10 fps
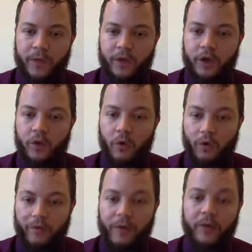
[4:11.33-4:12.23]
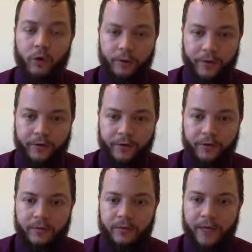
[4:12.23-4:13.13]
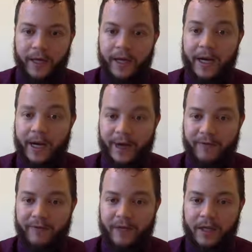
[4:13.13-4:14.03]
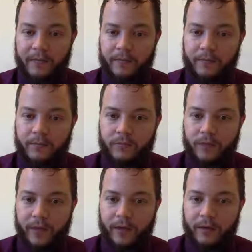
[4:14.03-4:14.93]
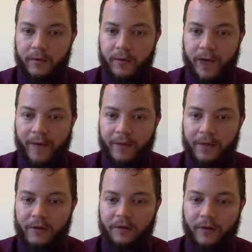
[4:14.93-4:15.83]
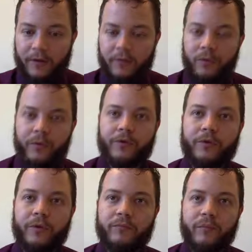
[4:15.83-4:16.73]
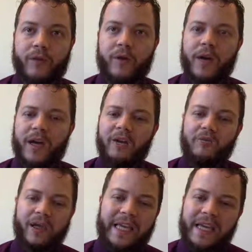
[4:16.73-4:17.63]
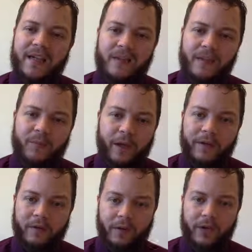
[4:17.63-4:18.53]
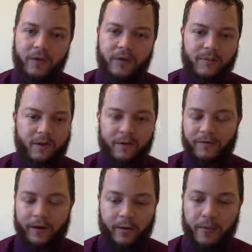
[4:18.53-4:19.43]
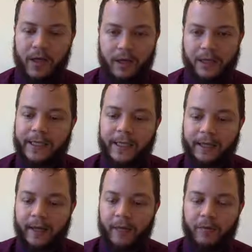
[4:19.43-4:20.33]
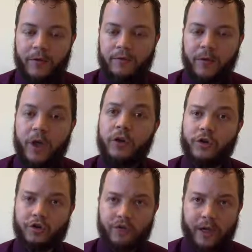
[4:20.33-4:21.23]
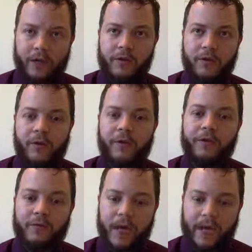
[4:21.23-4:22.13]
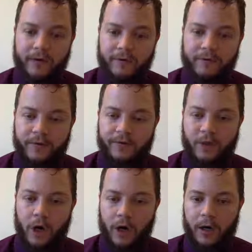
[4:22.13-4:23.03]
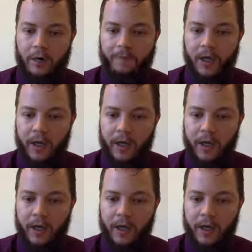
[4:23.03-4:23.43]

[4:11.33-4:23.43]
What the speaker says: U or v would be true, and not v, right? The opposite of false will be true. So it's really easy to be able to use some of these very basic data types. Strings are also native for R.